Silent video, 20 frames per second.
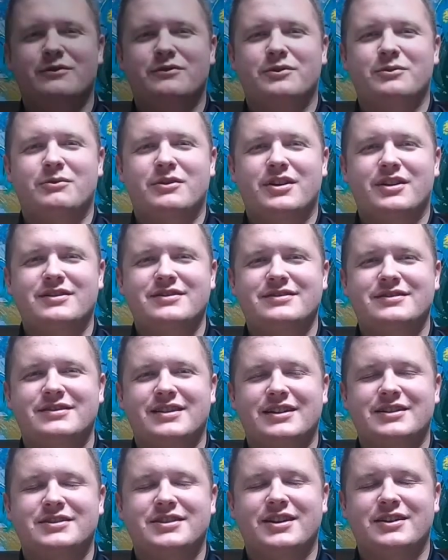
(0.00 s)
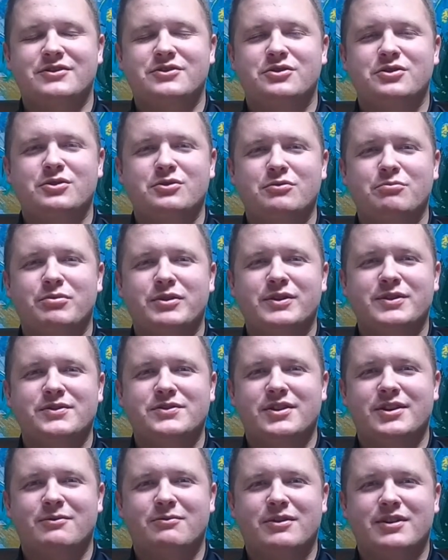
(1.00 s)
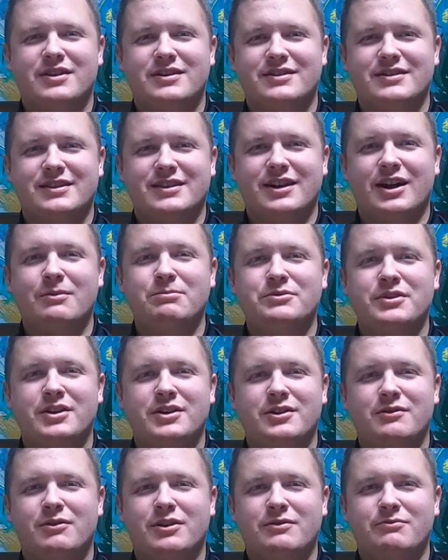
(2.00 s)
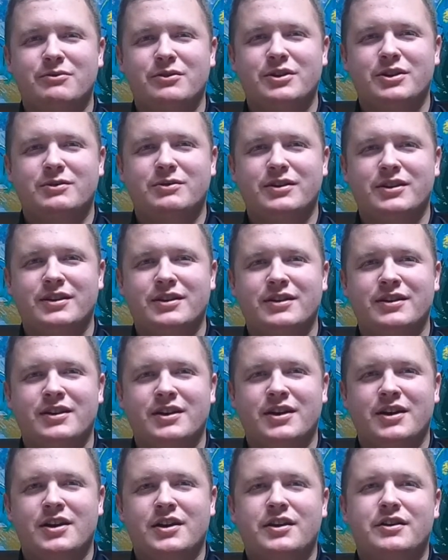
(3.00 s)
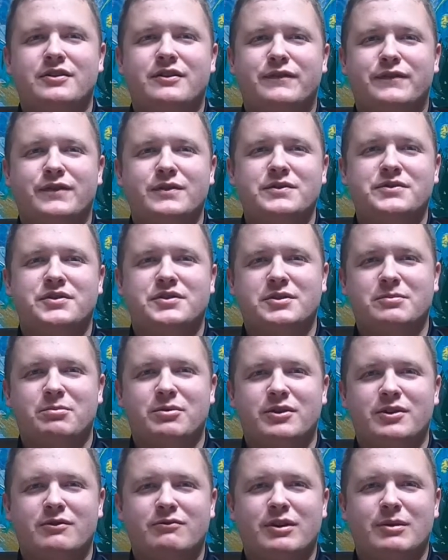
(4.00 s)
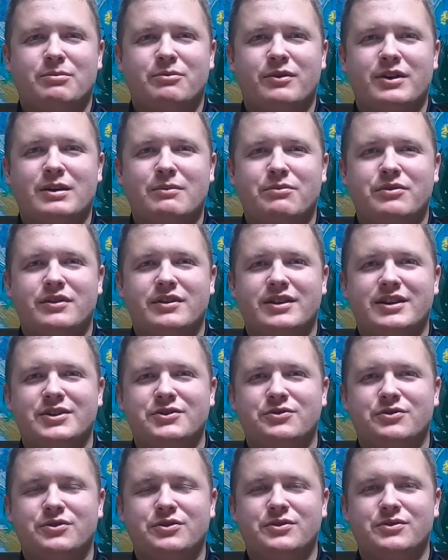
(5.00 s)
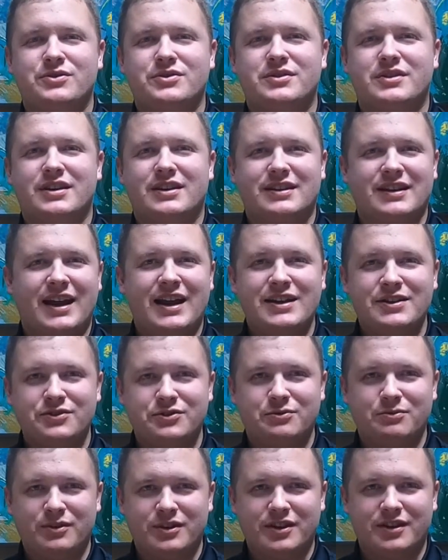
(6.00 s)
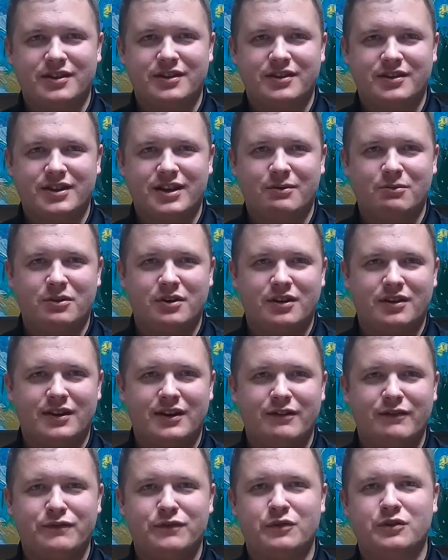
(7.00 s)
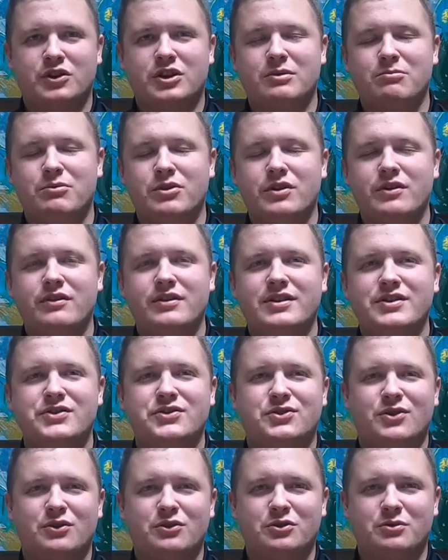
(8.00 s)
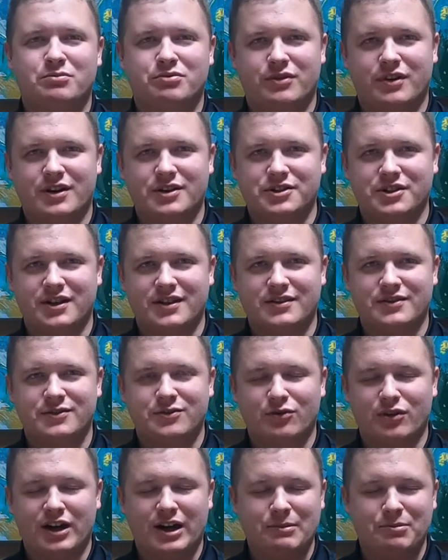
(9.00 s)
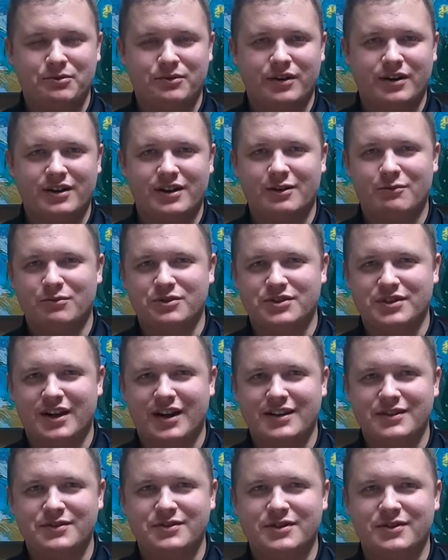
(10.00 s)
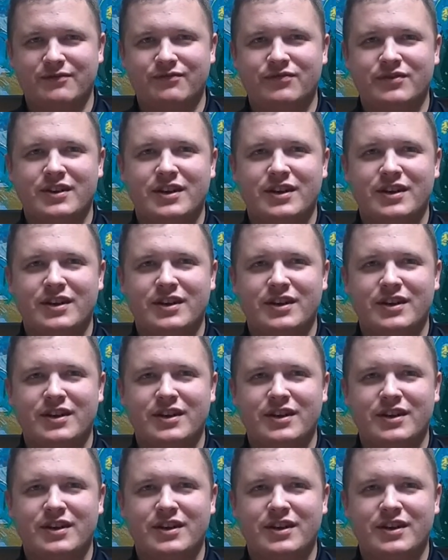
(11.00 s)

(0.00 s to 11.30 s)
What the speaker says: everyone, I just had two bills that I wanted to update you on really quick. The first is a bill Rep. Ramthun introduced last week that would allow for community solar projects to operate in Wisconsin.